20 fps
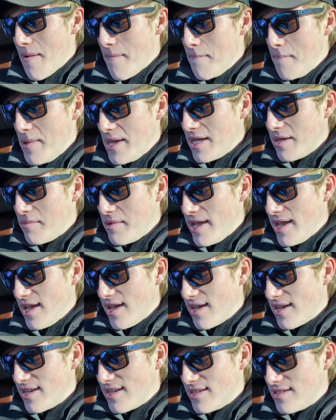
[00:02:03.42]
Big B.
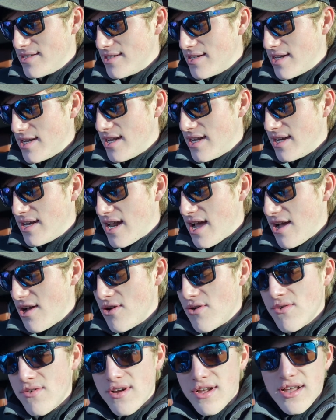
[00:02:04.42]
And
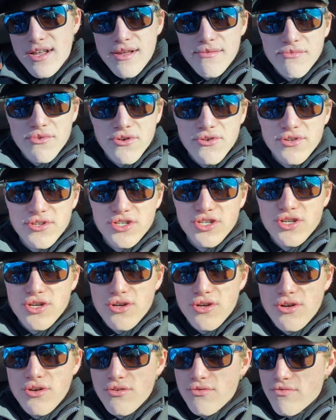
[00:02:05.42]
now I'm going to
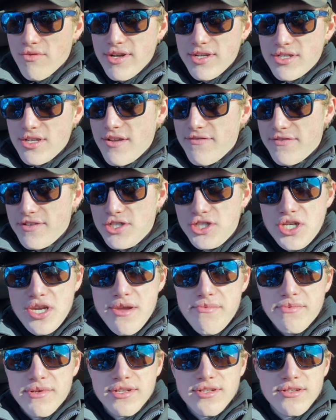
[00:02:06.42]
go rinse off the
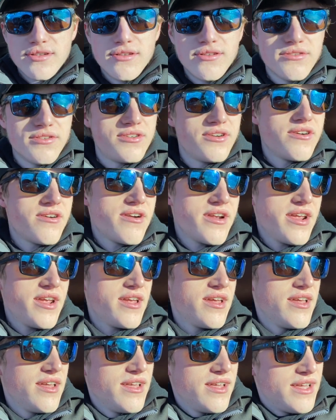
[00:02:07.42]
Jeep because it's a little dirty.
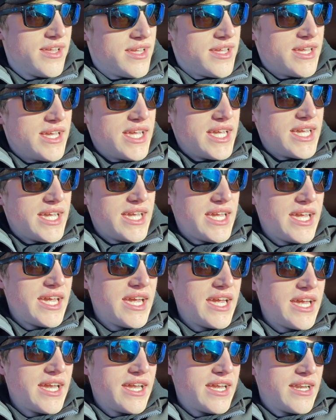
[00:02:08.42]

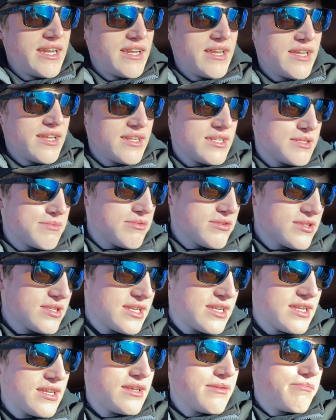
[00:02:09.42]
And it's supposed
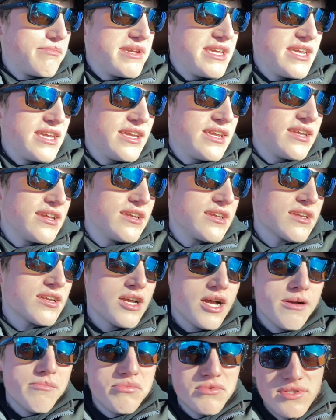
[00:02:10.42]
to be a
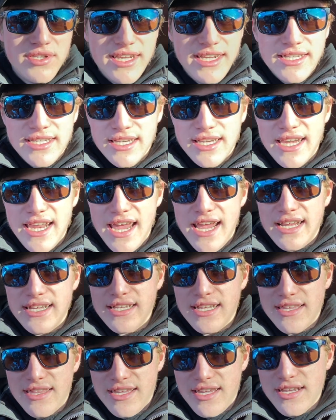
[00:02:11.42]
couple decent days,
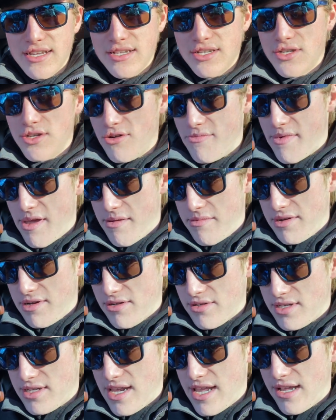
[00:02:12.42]
I think. So maybe it'll
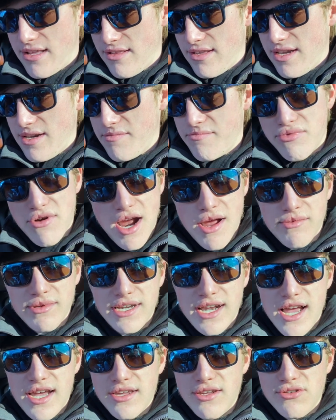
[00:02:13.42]
stay clean. Probably
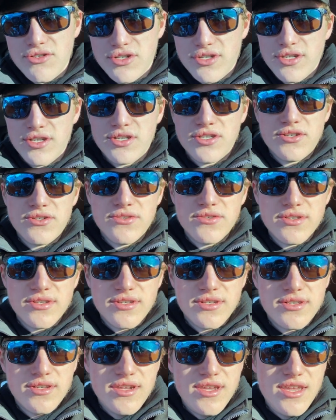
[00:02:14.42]
not. Usually as soon
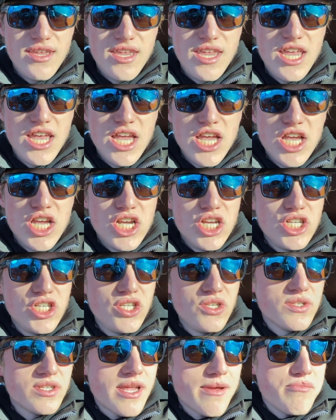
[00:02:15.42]

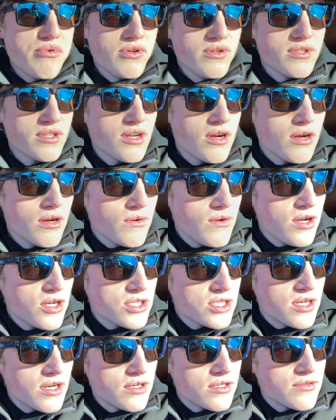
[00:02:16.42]
as I pull in the car wash,
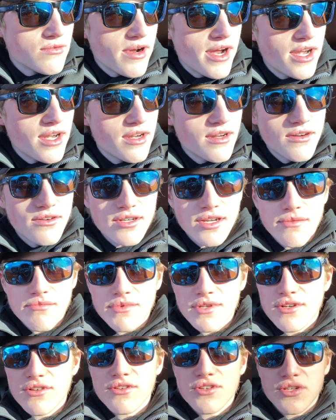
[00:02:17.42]
starts raining or
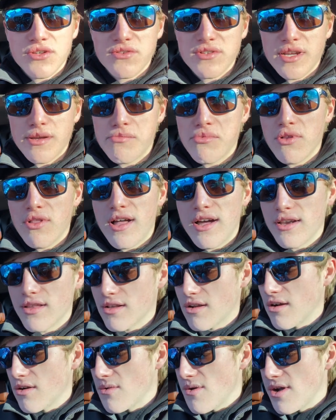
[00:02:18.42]
something, or as soon as I pull out of the
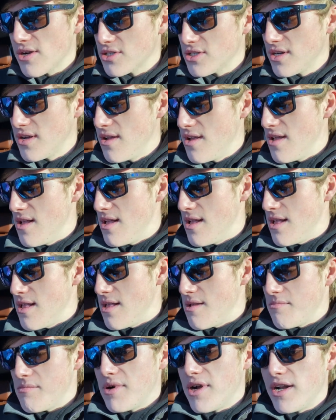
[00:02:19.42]
car wash.
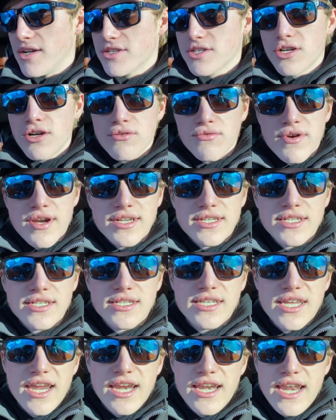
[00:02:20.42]
Well, let's go rinse this
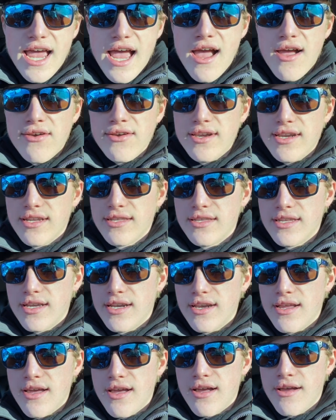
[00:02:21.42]
thing down. And
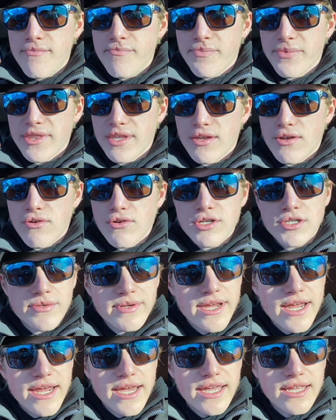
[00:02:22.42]
then, of course, we
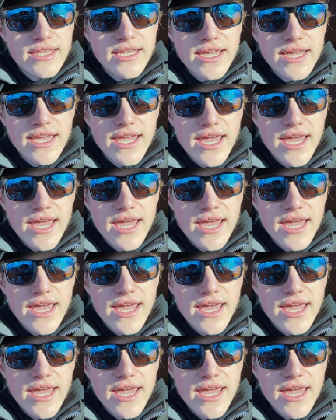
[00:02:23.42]
gotta get that